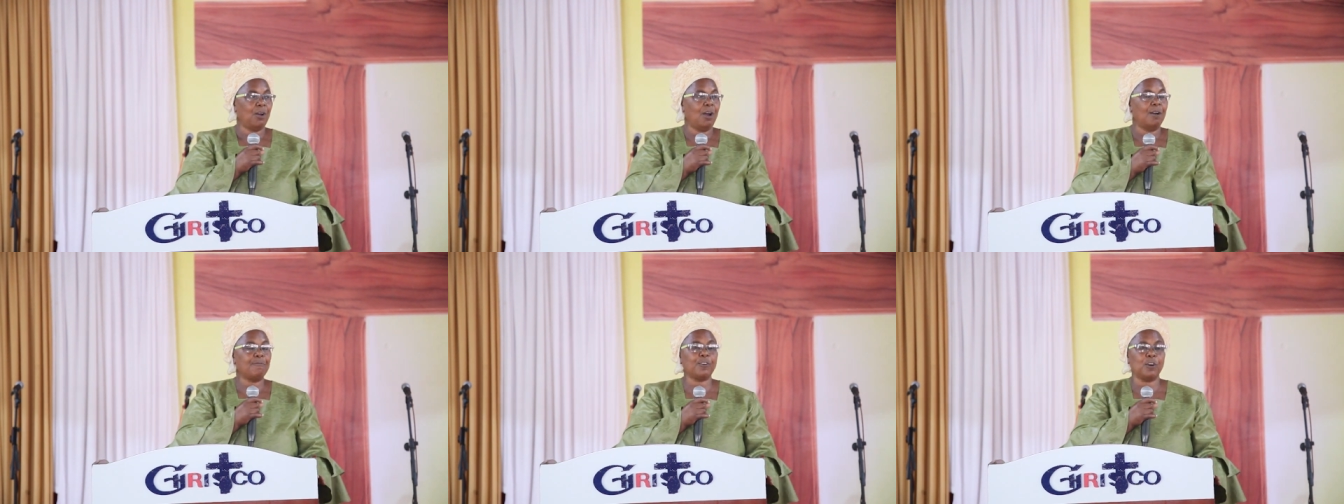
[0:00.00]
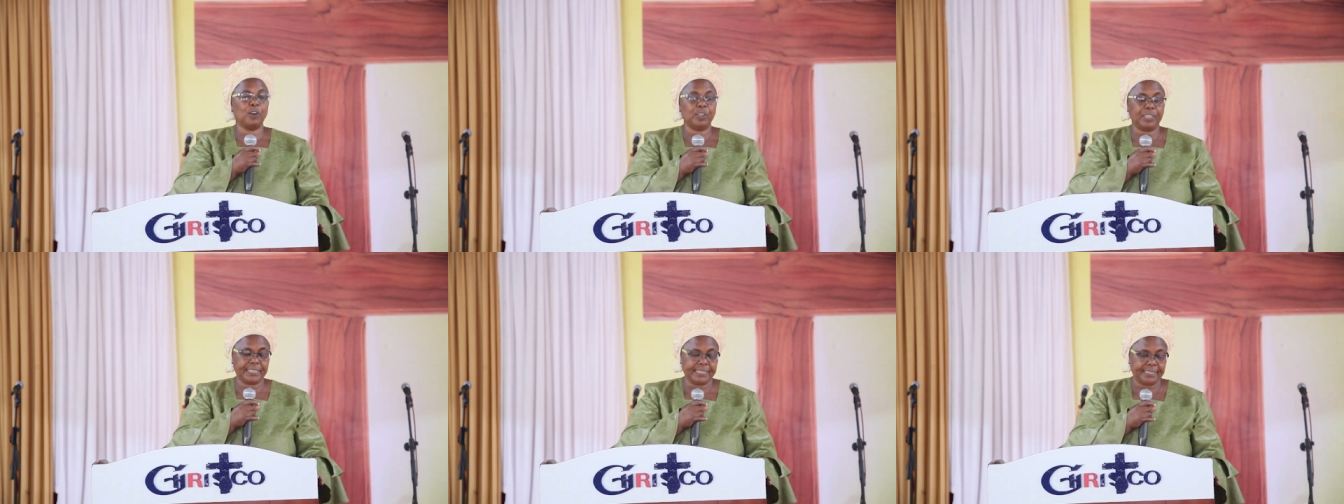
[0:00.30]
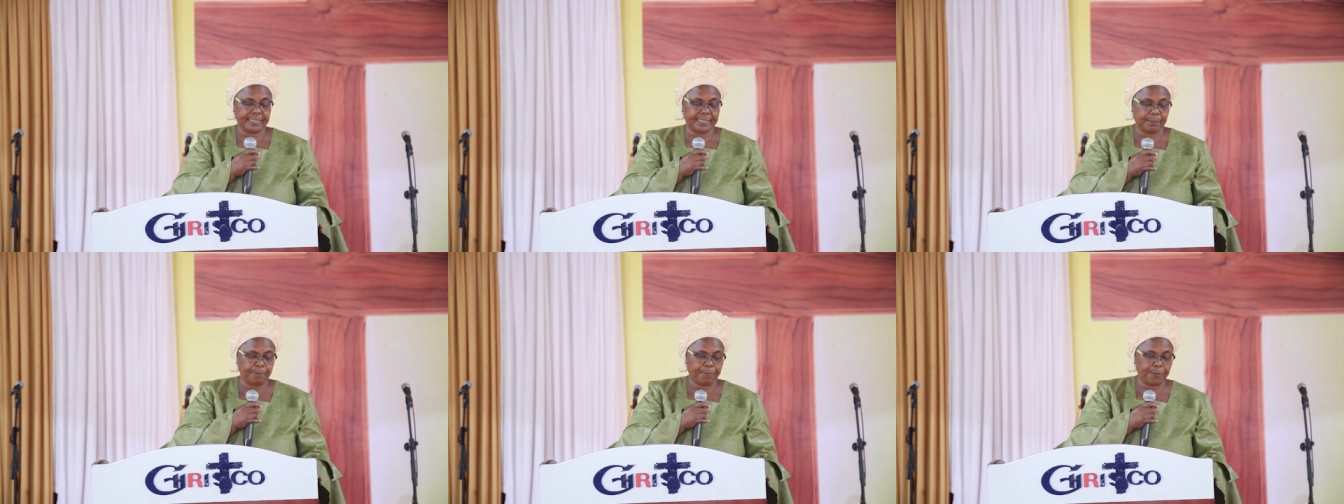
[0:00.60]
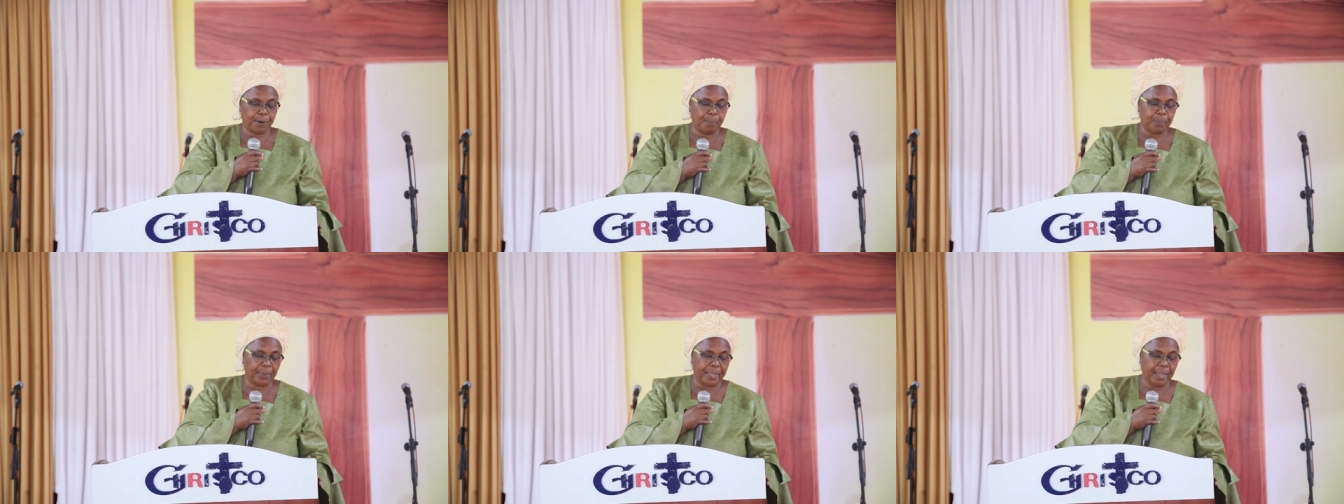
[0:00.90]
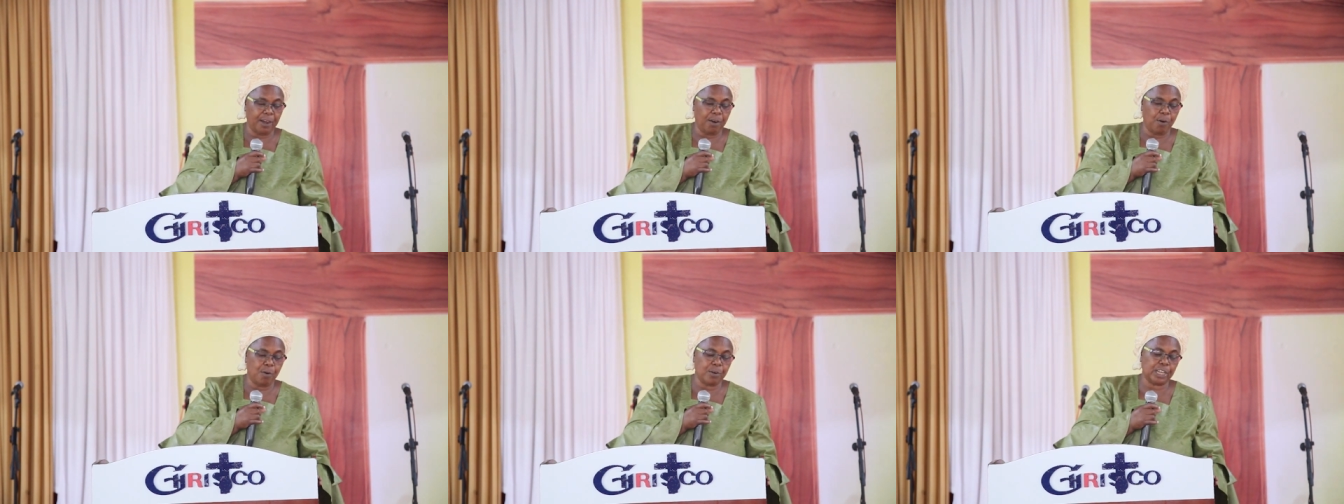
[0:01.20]
Of course, from
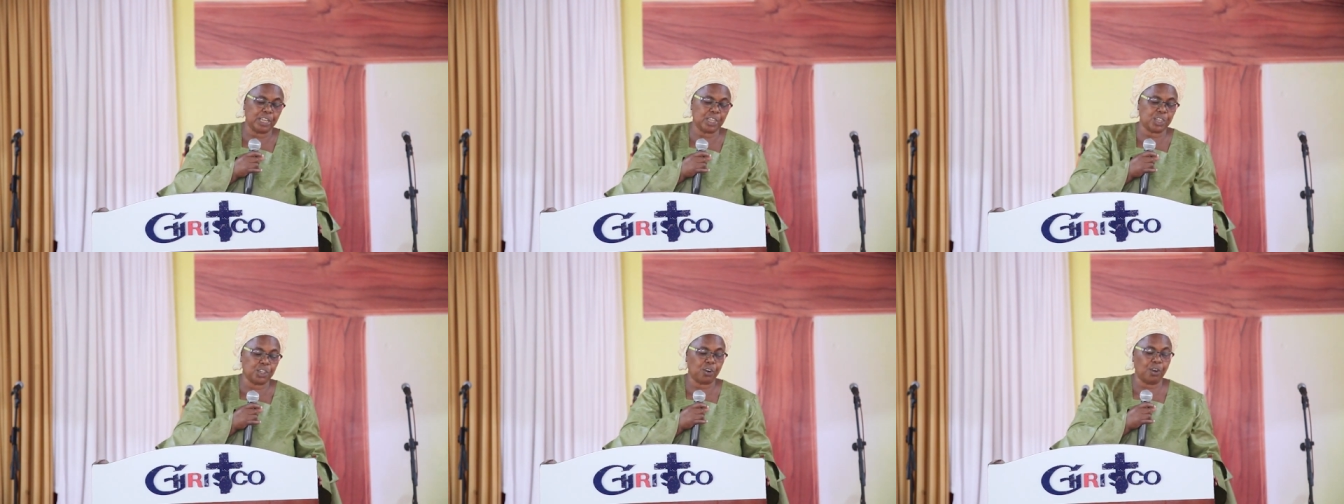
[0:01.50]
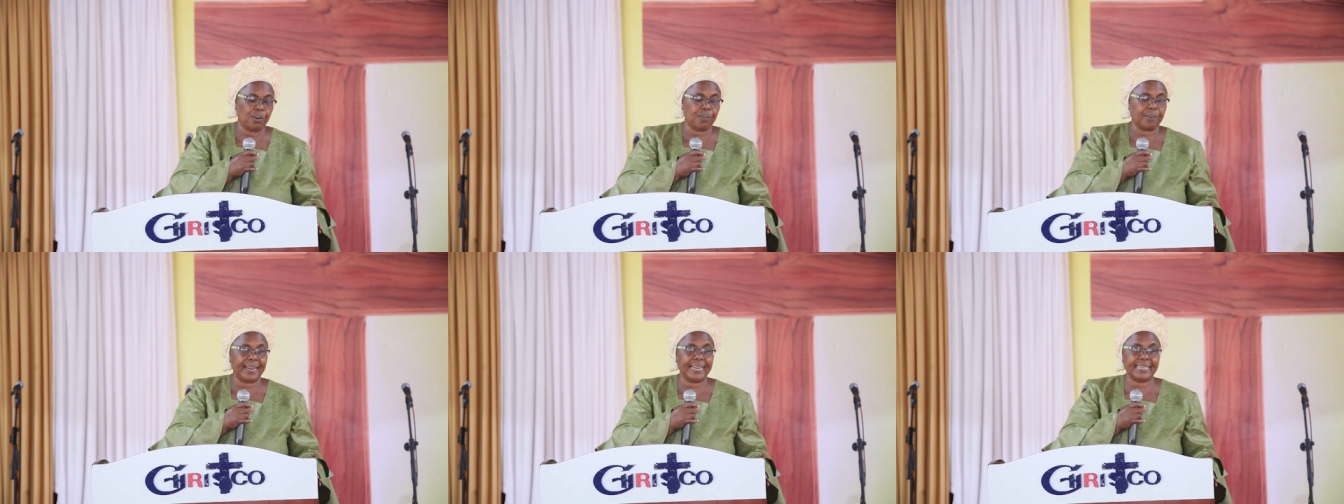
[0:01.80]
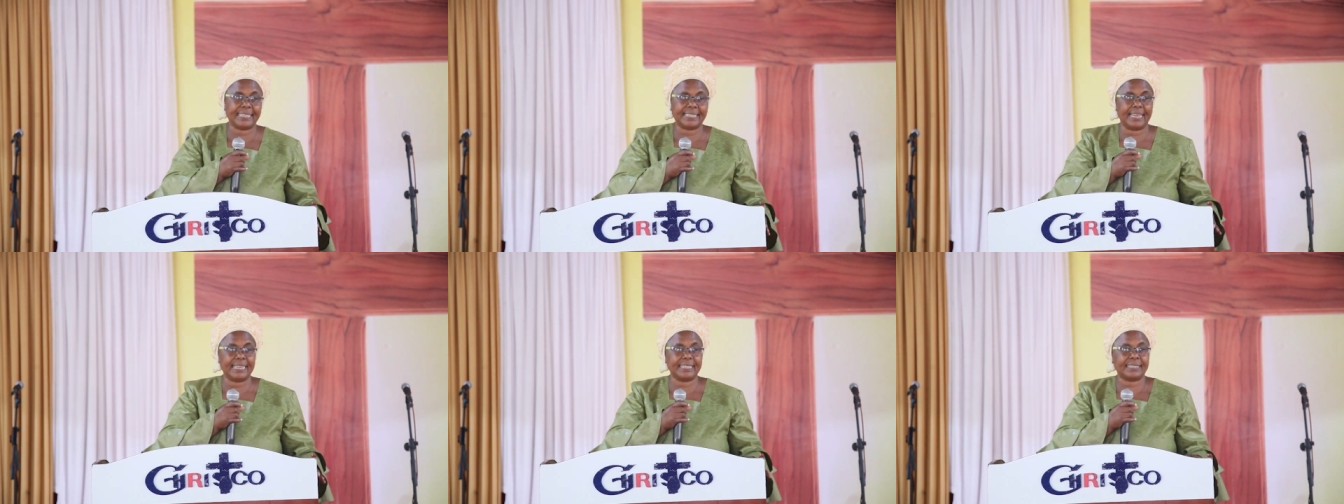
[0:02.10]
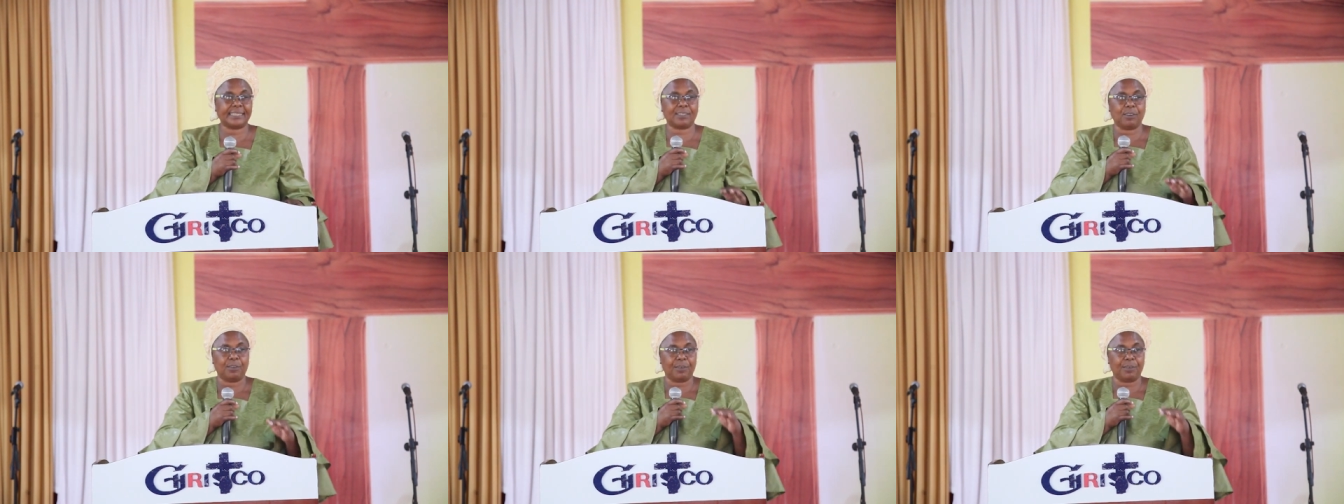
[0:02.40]
the original writers